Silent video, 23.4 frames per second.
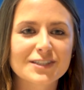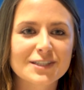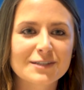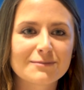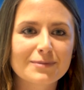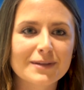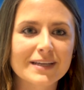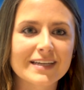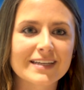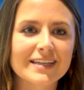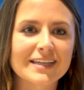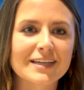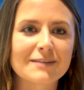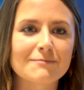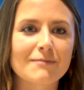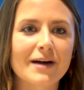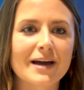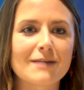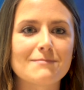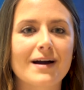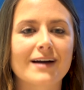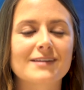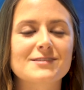completing
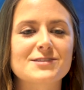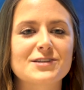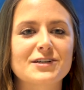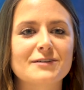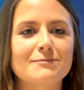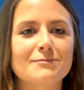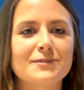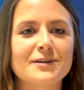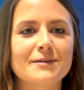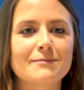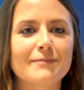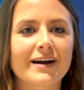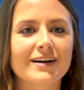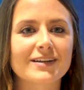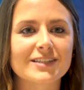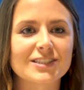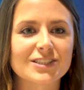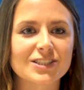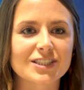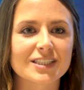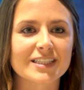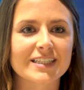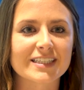my Master of Marine
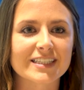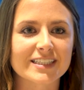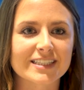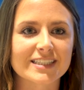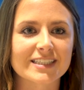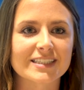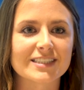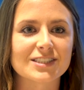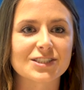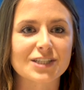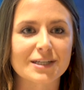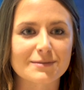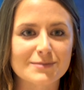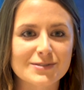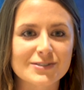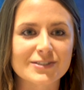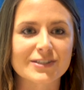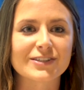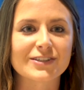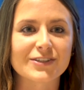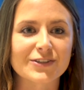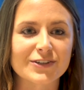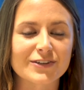Biology here at James
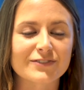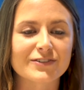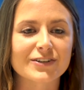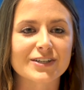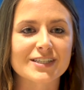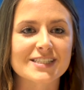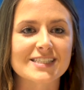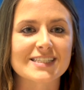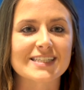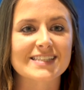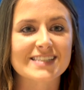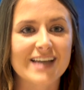Cook University